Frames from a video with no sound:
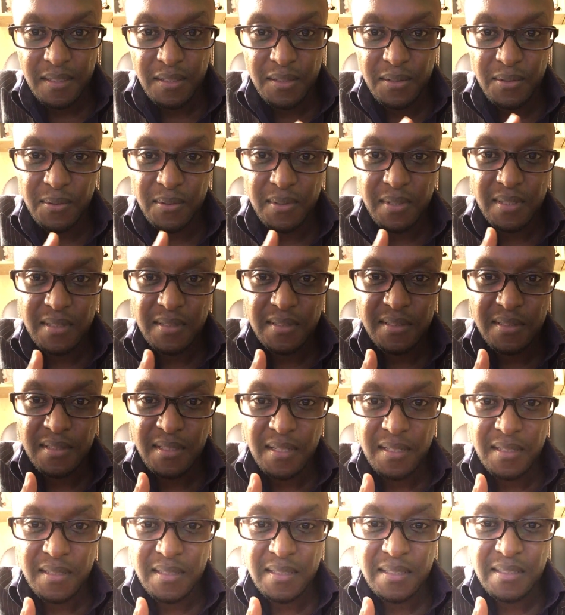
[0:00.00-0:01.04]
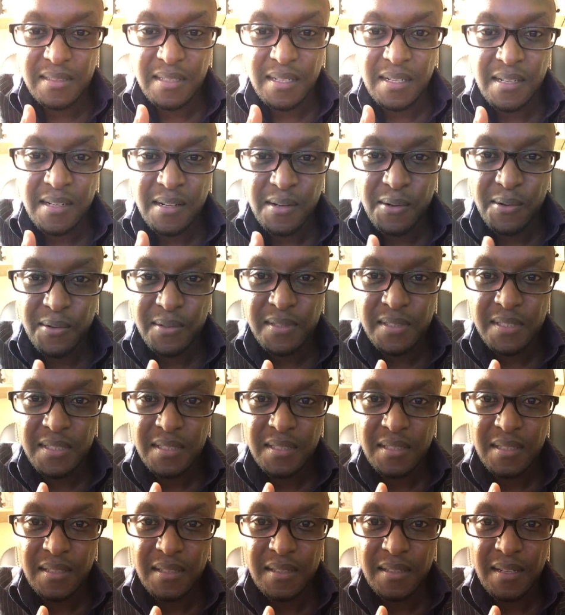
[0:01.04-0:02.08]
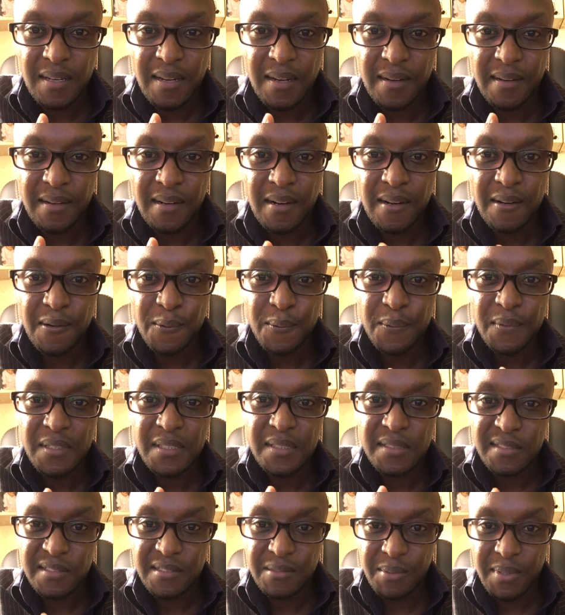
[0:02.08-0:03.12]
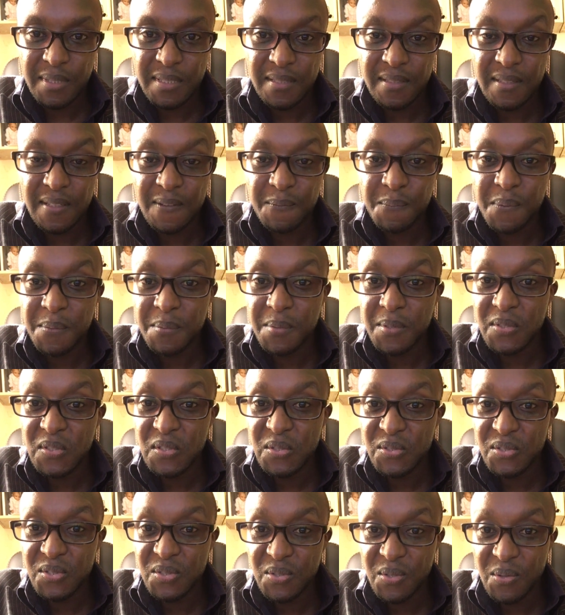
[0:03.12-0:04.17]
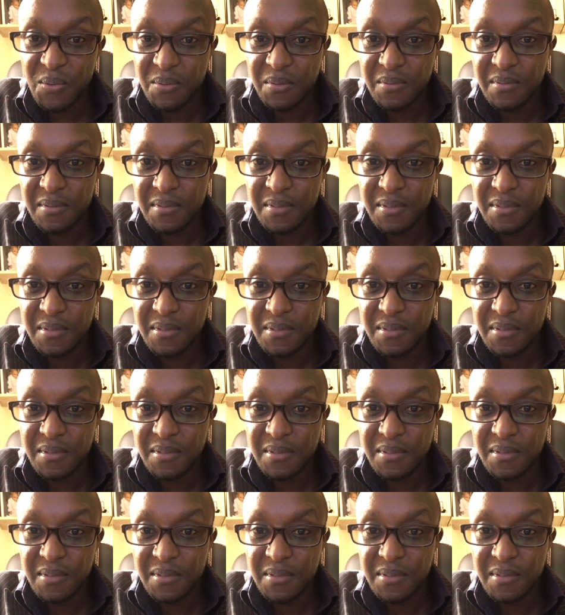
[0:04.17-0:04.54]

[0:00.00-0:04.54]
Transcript: You know, there's a lot around sweat that people don't know.